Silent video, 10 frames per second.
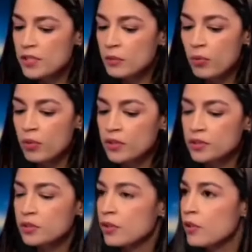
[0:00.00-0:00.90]
important to
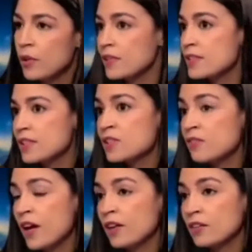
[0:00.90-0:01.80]
note about a
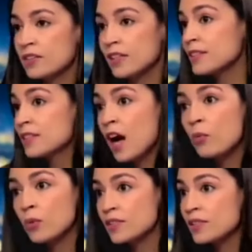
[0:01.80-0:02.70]
ceasefire is that it's not
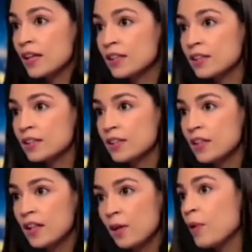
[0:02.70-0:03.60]
one-sided.
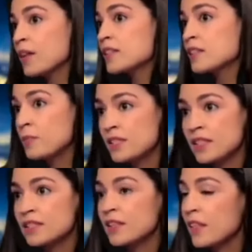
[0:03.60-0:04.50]
Hamas has been
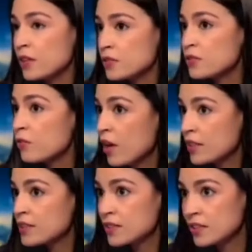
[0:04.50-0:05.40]
sending thousands of
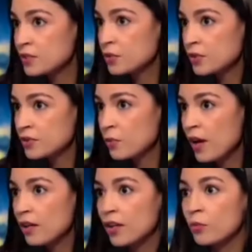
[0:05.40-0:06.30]
rockets into Israel as
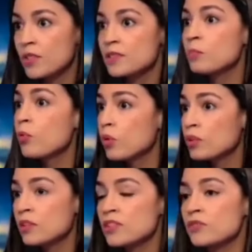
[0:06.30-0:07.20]
well. And what is
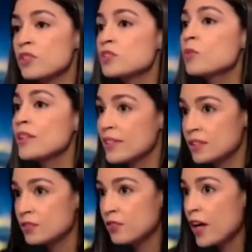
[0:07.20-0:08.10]
important is for us to
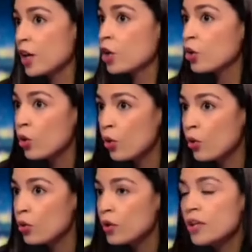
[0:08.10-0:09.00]
identify our
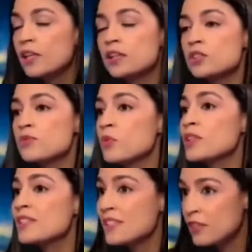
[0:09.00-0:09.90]
goal in terms of what
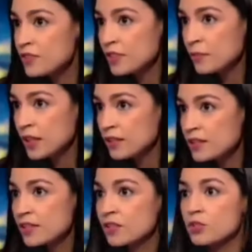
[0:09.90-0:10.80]
safety
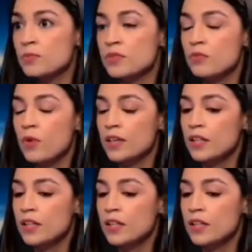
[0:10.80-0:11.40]
means, in terms of what